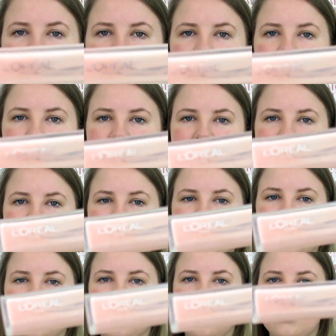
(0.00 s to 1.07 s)
lip
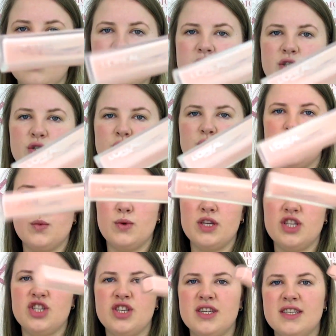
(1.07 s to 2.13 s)
gloss,
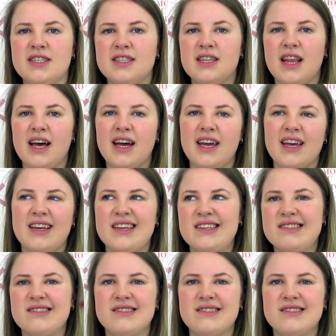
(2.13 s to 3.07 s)
which is like